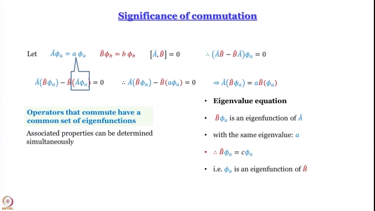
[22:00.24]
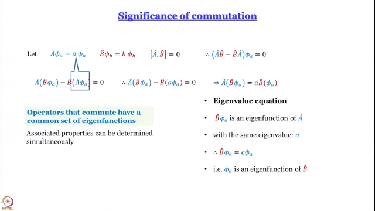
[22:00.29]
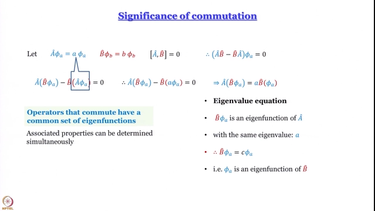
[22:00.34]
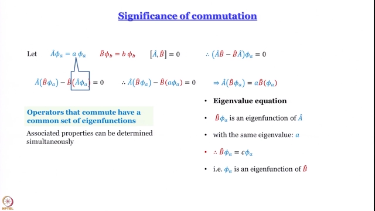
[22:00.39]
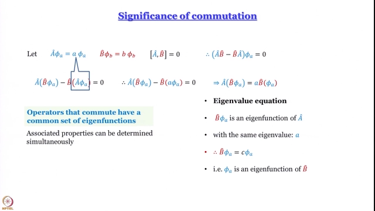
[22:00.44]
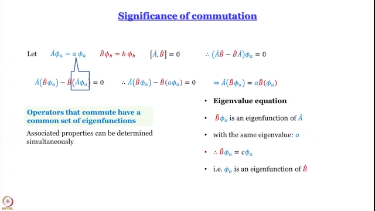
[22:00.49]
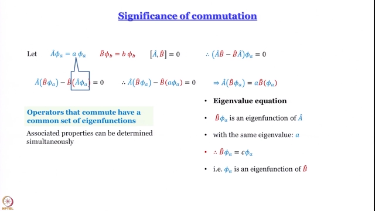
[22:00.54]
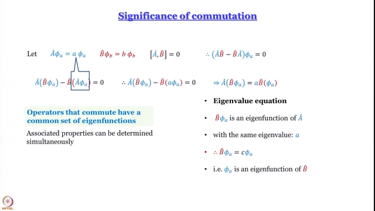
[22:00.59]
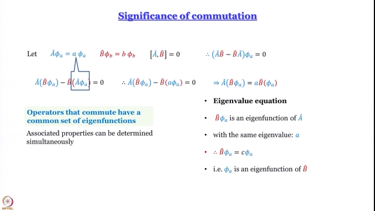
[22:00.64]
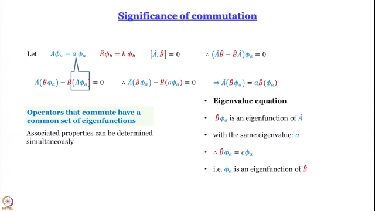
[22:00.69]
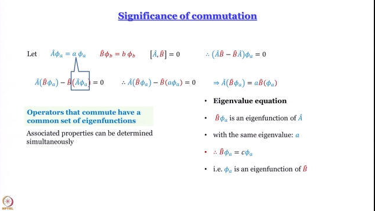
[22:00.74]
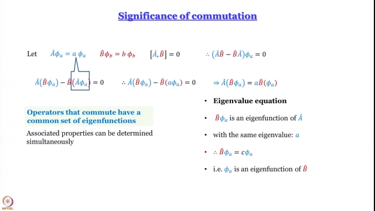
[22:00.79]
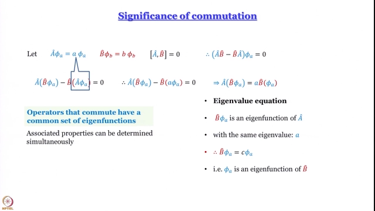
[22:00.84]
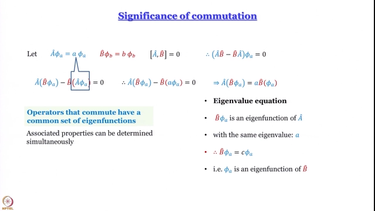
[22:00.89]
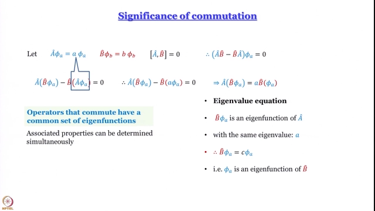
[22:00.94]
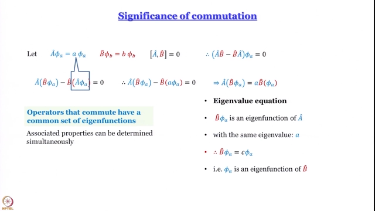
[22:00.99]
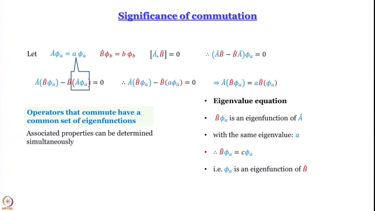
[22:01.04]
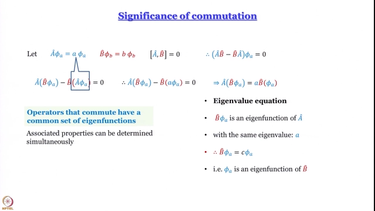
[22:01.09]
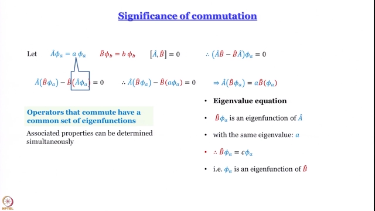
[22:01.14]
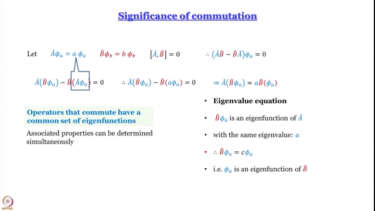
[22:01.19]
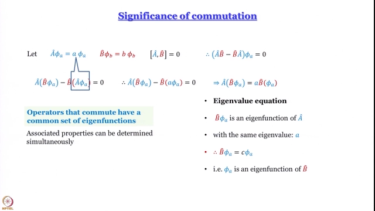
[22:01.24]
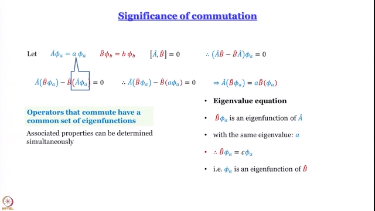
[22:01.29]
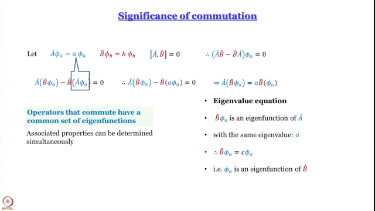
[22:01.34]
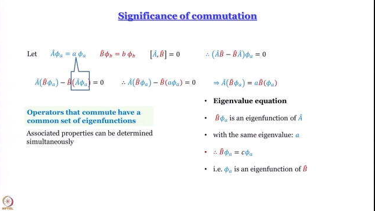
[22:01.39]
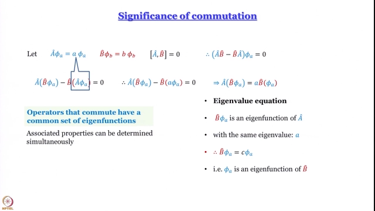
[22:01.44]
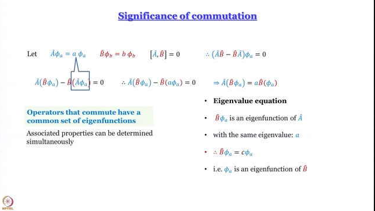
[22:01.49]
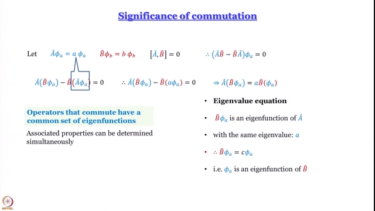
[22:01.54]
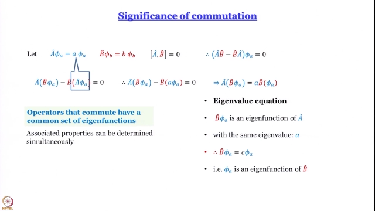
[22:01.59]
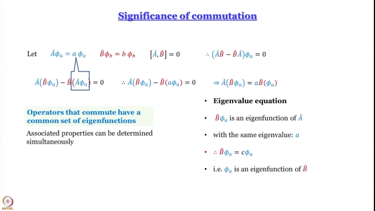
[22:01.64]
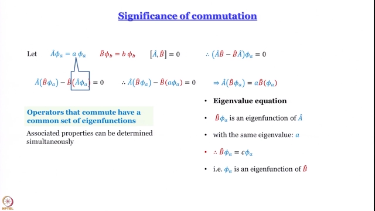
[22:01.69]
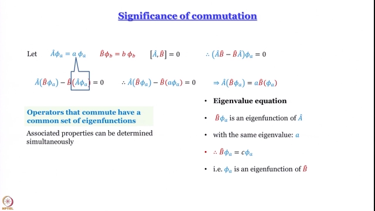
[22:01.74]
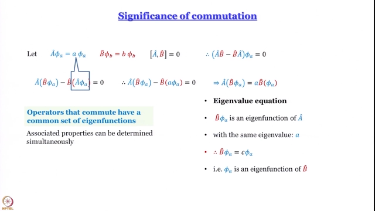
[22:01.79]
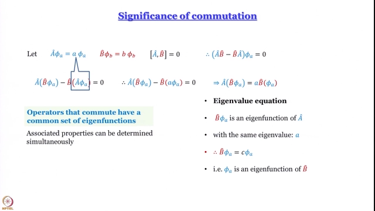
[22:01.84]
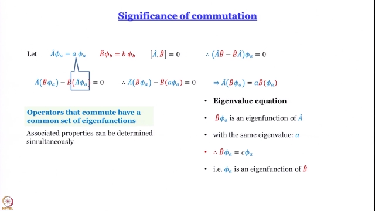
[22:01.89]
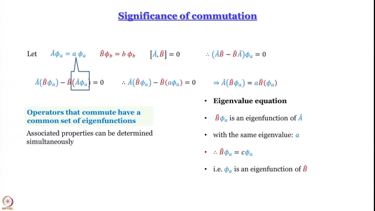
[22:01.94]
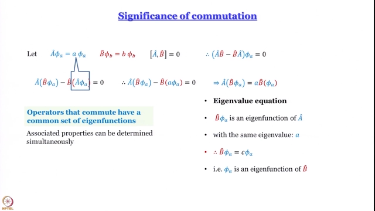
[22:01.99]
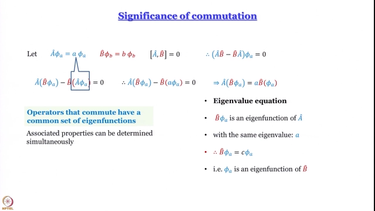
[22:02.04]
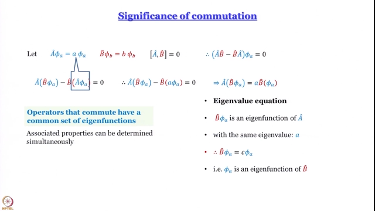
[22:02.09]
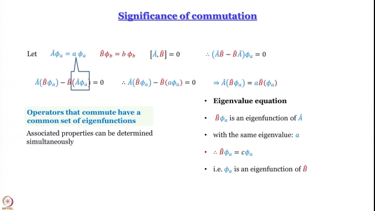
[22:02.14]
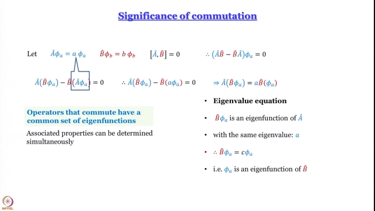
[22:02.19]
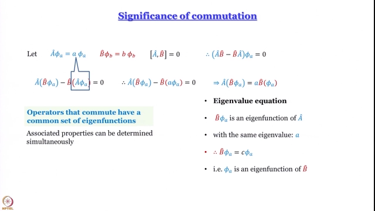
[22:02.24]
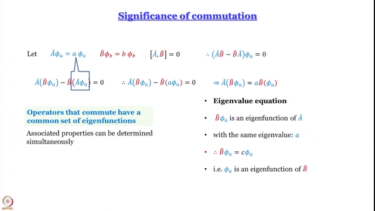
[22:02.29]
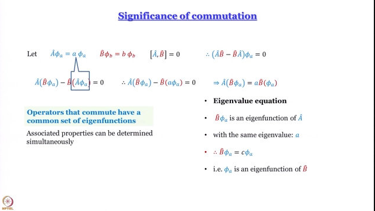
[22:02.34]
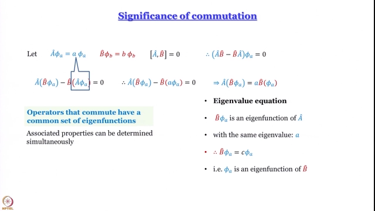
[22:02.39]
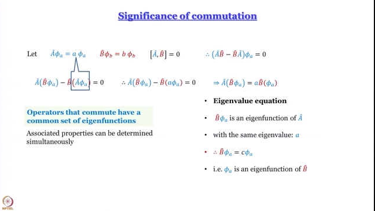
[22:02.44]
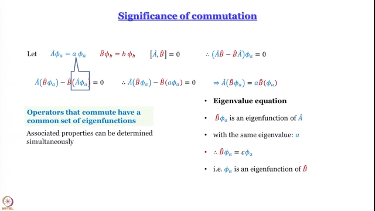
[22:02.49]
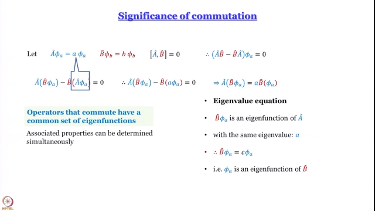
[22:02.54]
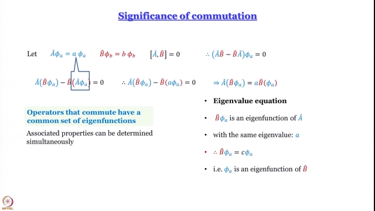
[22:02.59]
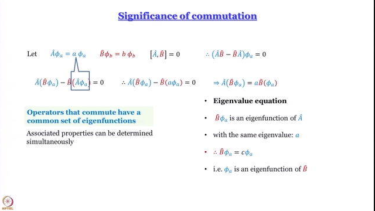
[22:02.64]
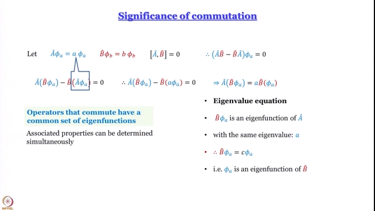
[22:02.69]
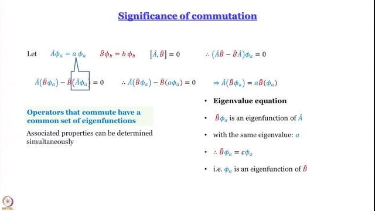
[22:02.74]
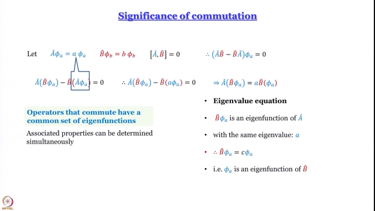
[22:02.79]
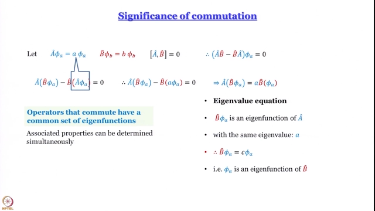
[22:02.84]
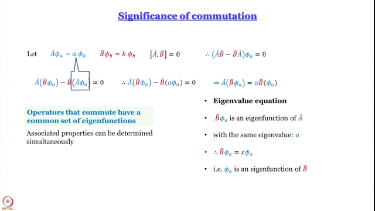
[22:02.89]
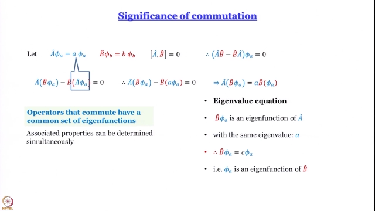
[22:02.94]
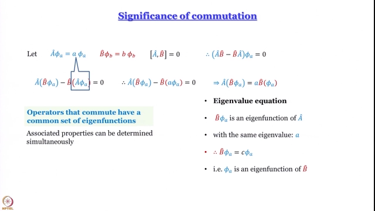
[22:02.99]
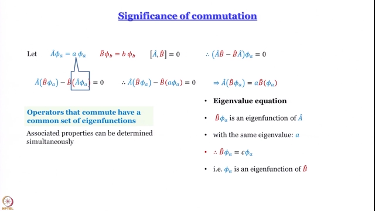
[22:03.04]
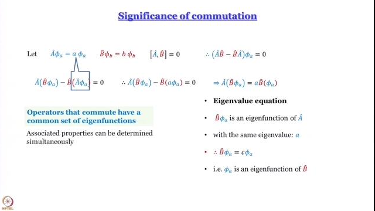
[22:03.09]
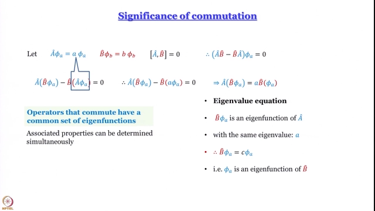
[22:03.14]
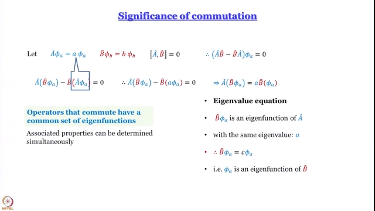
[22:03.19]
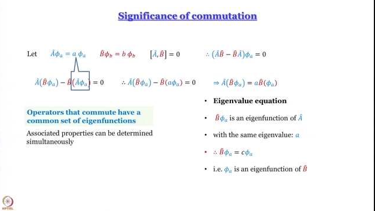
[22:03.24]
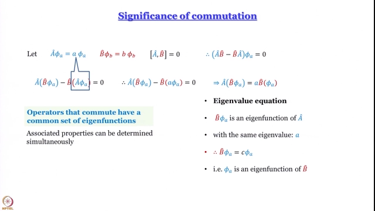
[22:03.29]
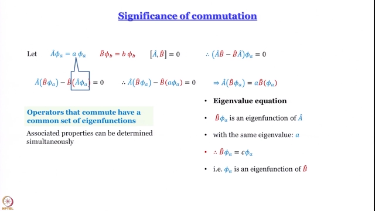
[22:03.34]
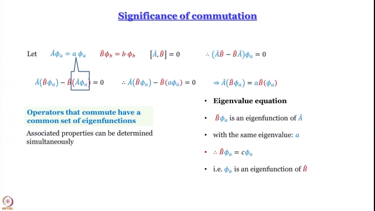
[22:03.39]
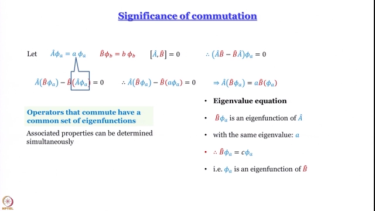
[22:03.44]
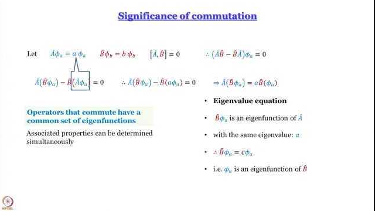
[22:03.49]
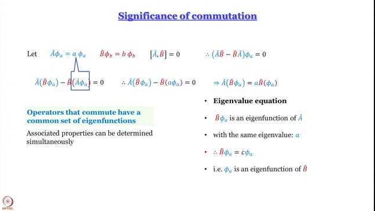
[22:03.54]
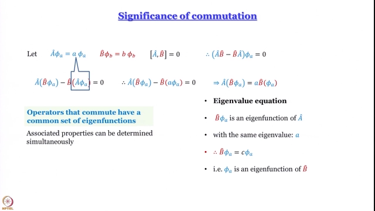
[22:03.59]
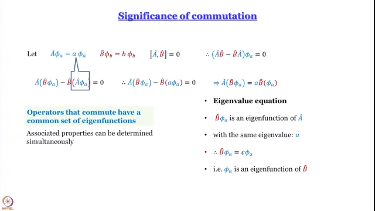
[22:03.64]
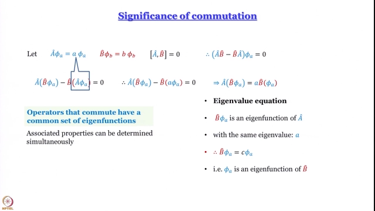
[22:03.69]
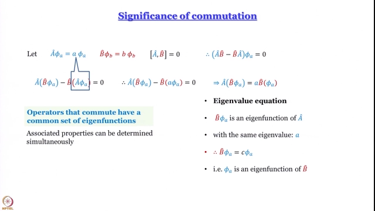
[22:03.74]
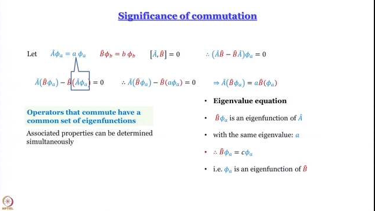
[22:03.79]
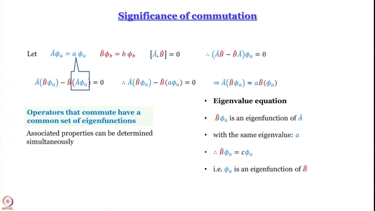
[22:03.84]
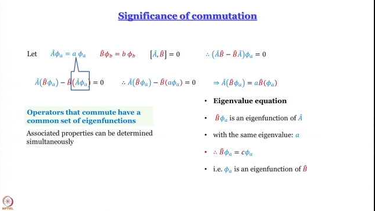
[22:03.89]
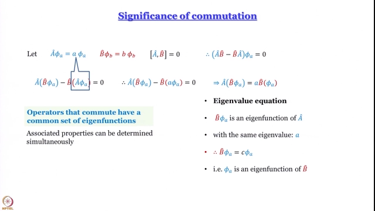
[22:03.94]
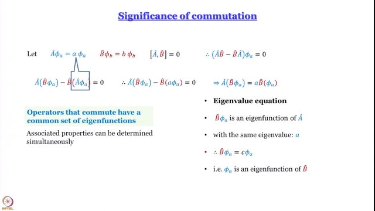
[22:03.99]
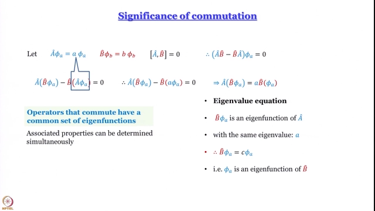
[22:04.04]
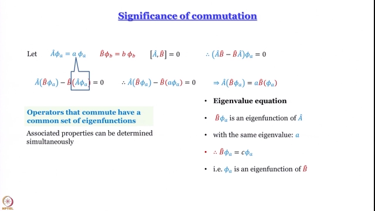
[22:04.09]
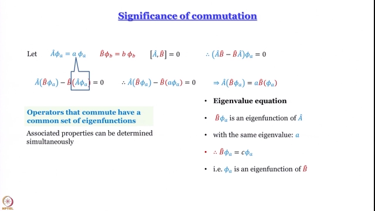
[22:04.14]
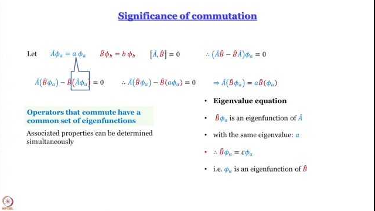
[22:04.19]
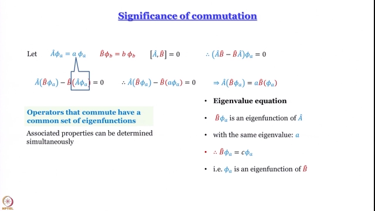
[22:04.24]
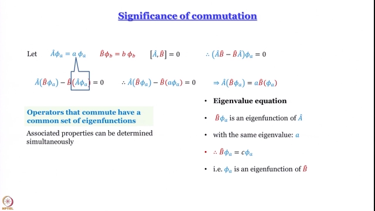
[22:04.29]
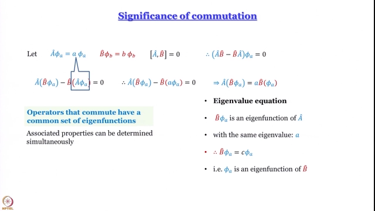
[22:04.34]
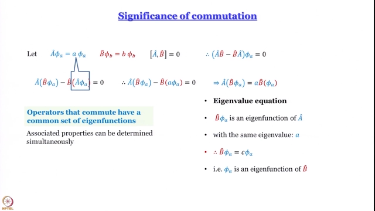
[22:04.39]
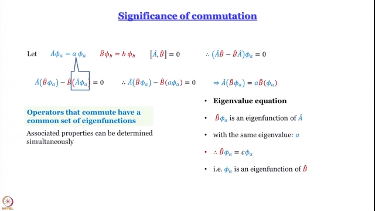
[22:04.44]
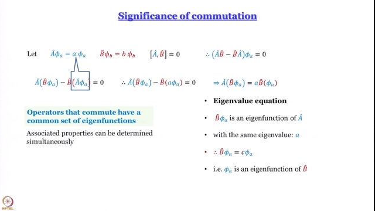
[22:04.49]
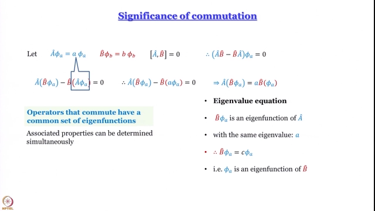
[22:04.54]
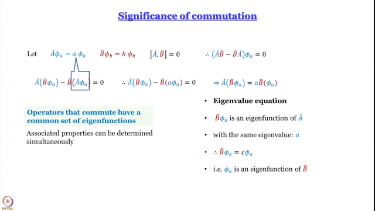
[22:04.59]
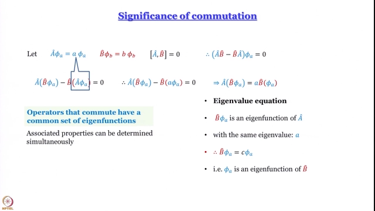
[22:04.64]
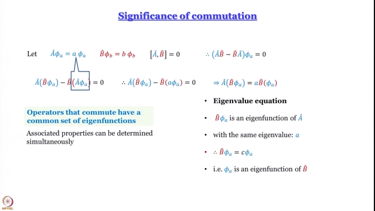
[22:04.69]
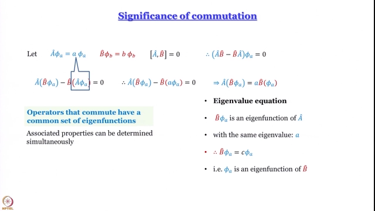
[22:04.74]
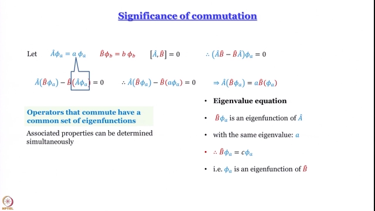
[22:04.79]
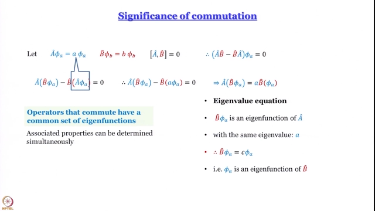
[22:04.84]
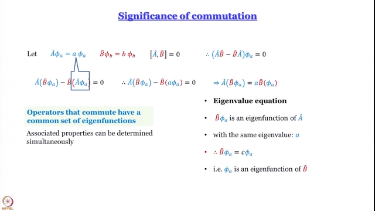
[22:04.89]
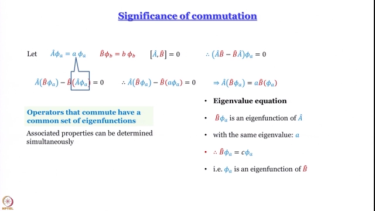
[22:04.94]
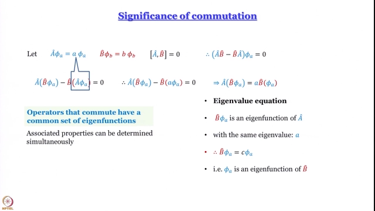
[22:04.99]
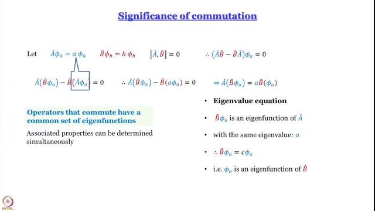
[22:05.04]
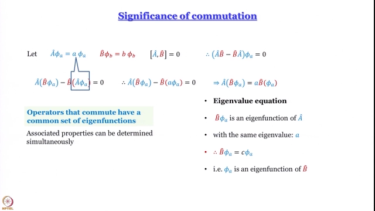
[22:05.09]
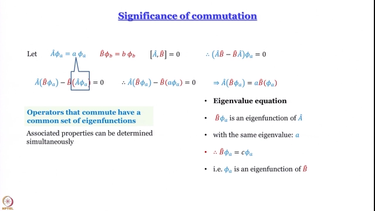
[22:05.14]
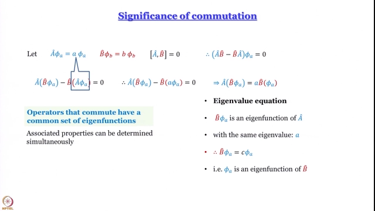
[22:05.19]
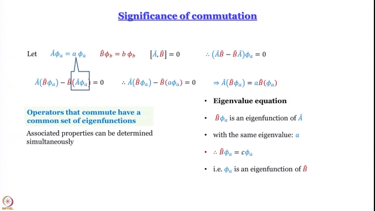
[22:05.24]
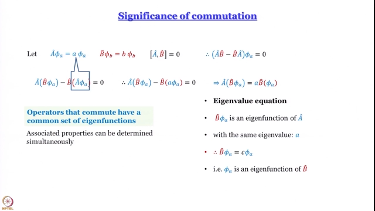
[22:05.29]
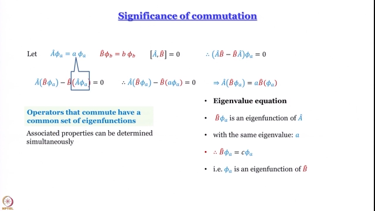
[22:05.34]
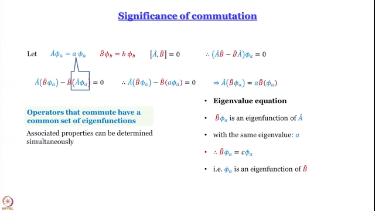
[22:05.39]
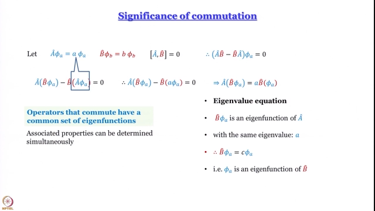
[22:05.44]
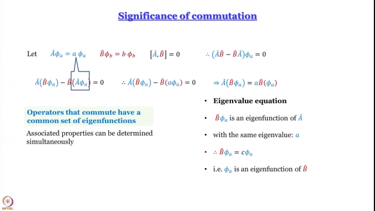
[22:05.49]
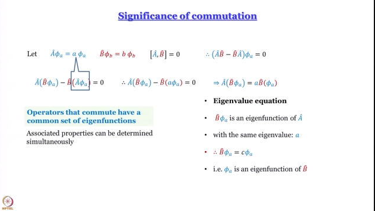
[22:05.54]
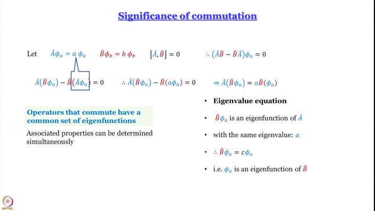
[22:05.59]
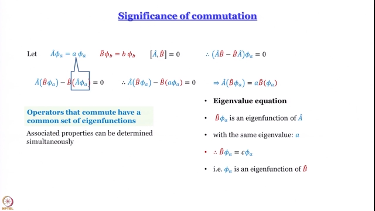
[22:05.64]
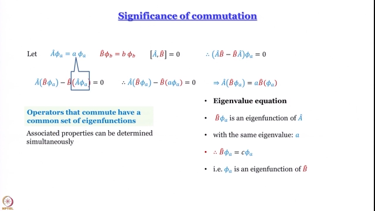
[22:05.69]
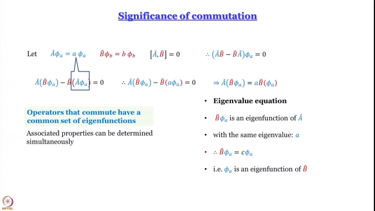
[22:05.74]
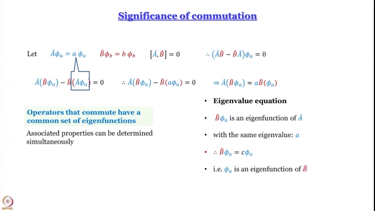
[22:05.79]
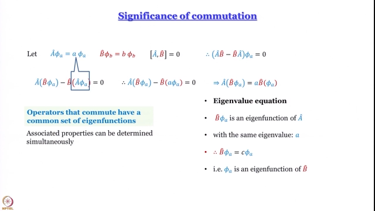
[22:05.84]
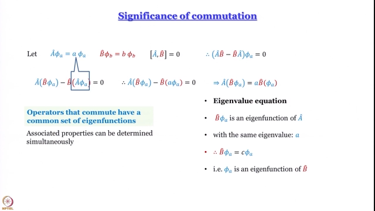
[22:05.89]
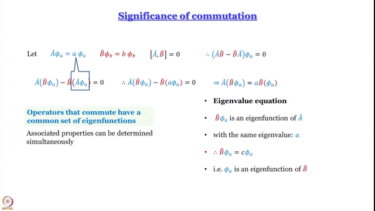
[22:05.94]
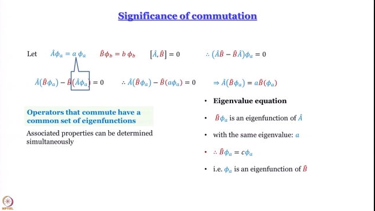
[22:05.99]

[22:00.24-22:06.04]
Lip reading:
[unreadable: no face in view]